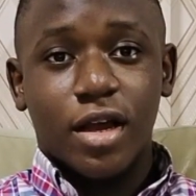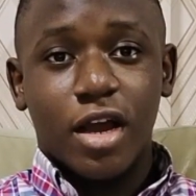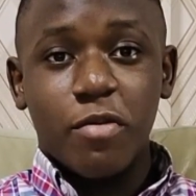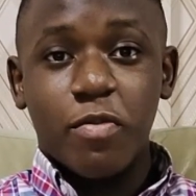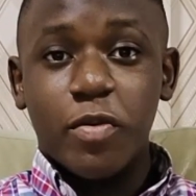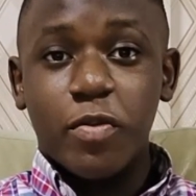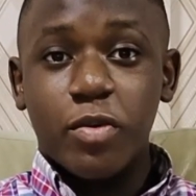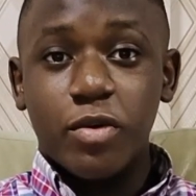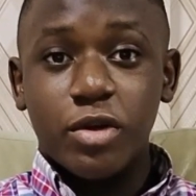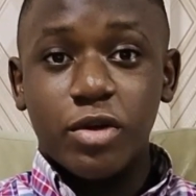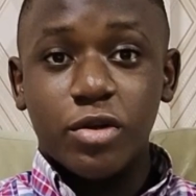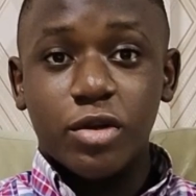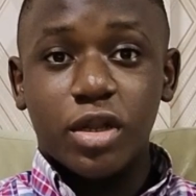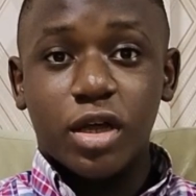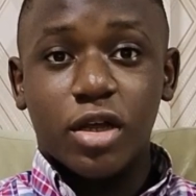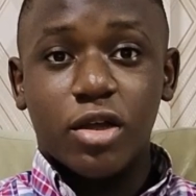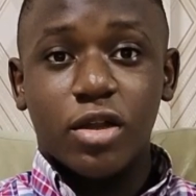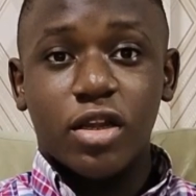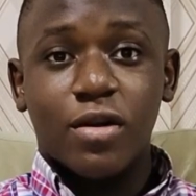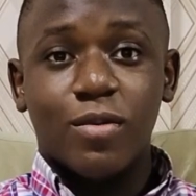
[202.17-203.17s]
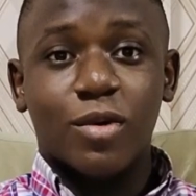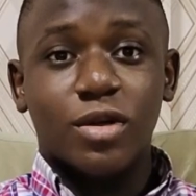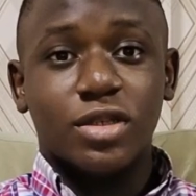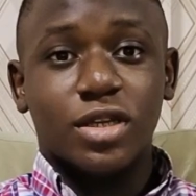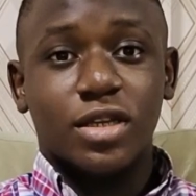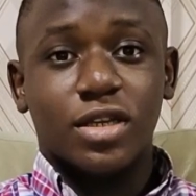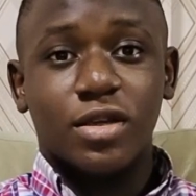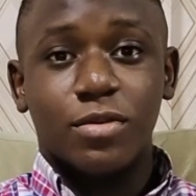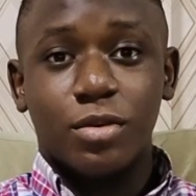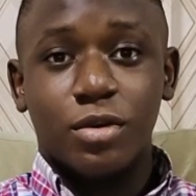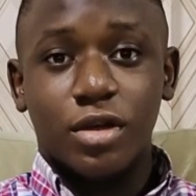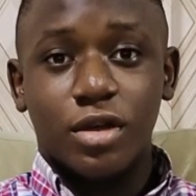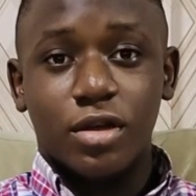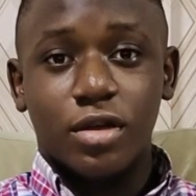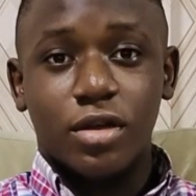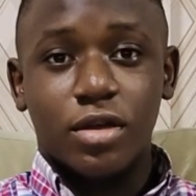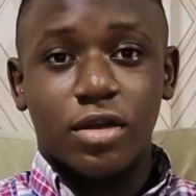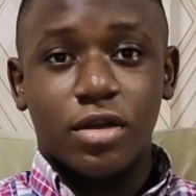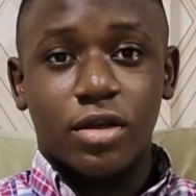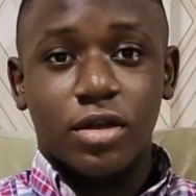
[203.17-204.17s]
and people knew that your name was
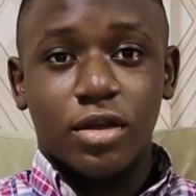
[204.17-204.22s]
Adeboye,